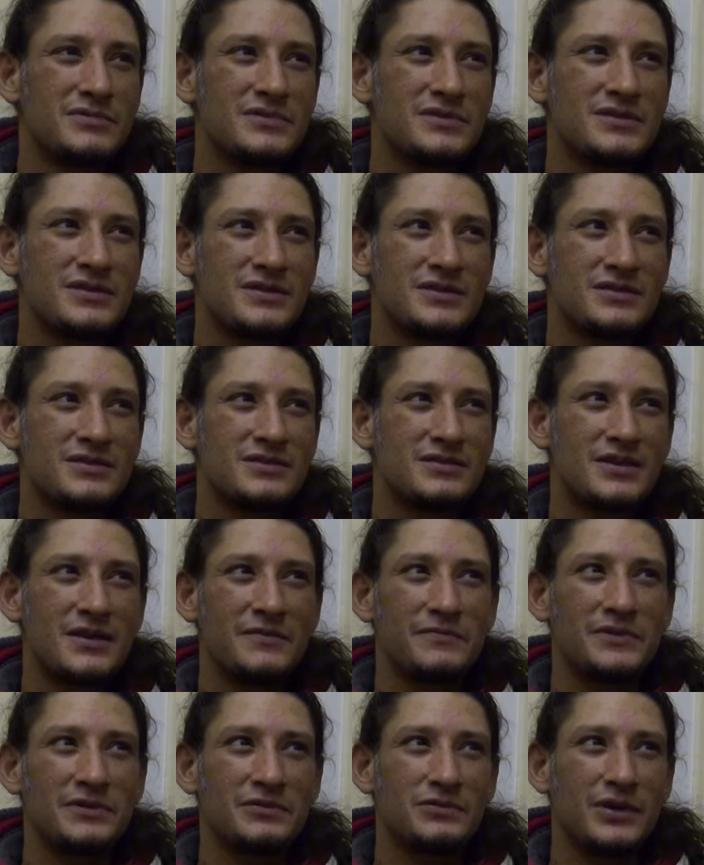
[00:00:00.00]

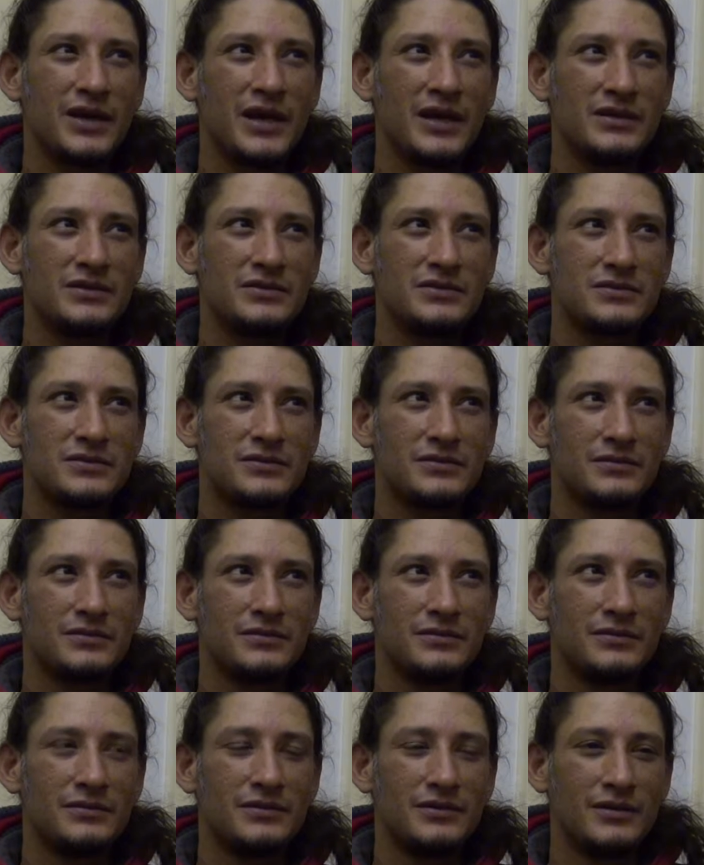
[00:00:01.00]
7 or 8,
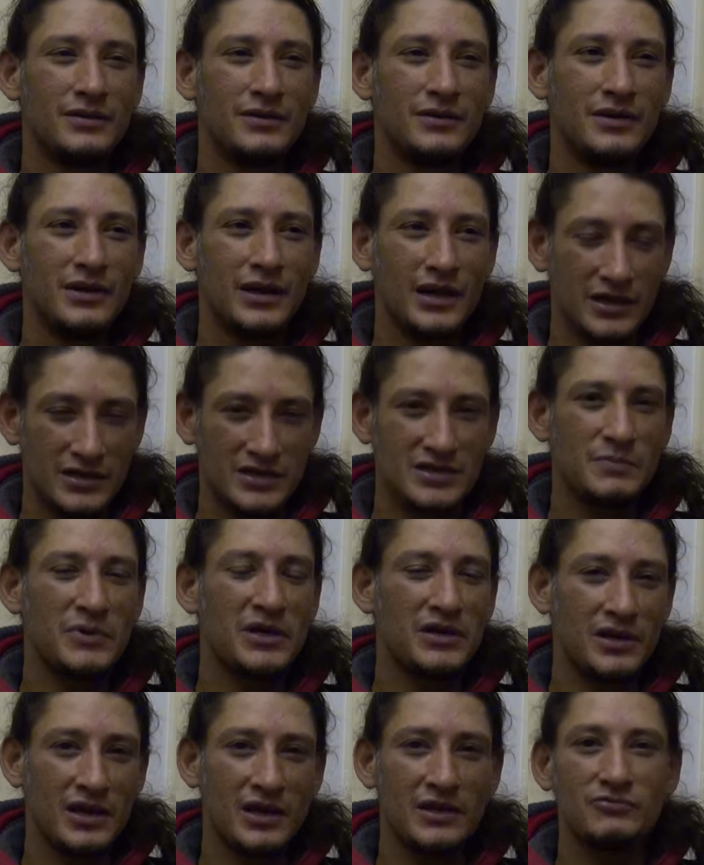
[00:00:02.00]
and I
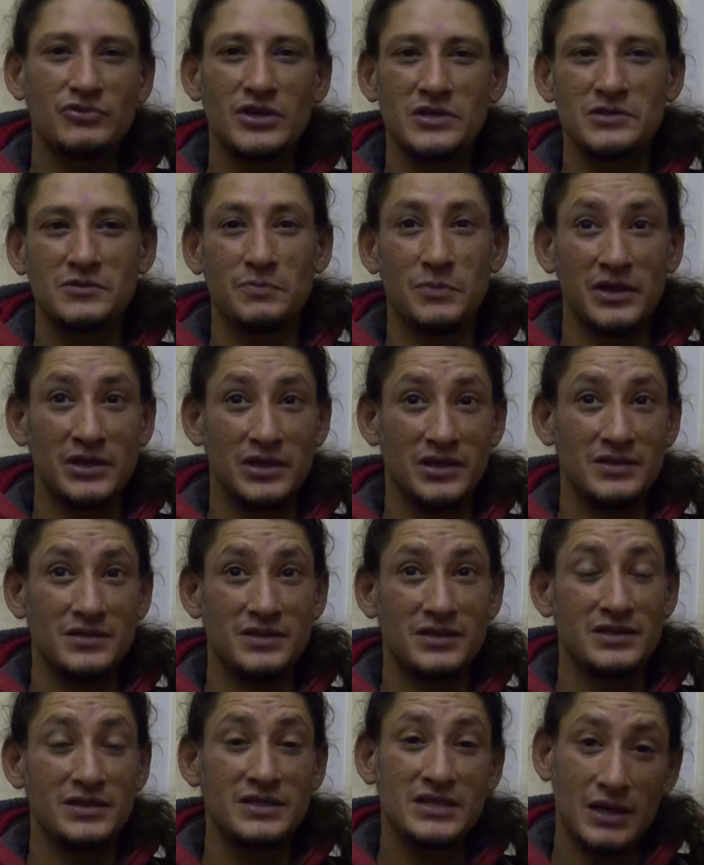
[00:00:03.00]
spent the rest of my
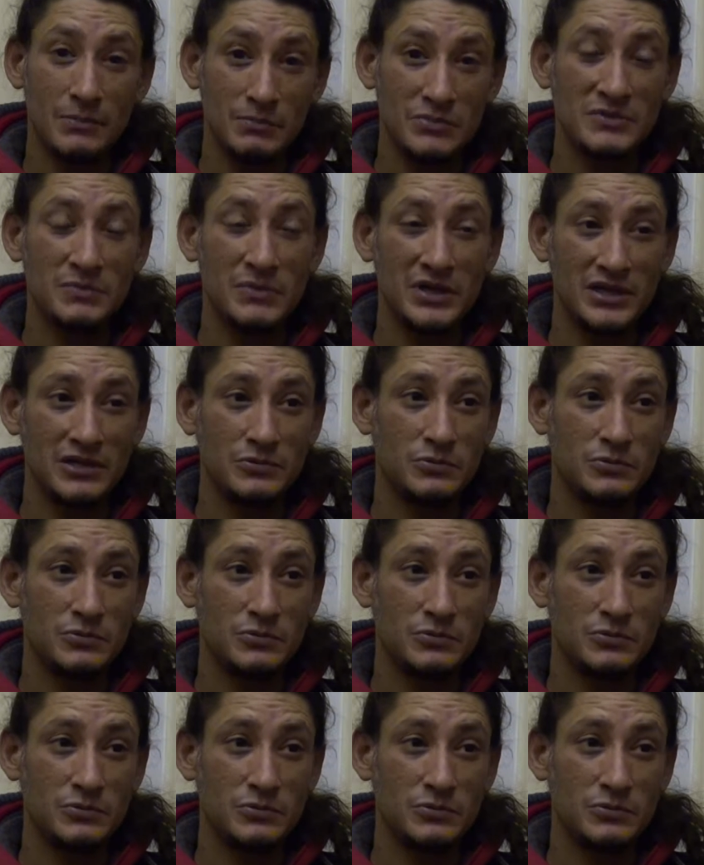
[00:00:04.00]
years in Thamesmead,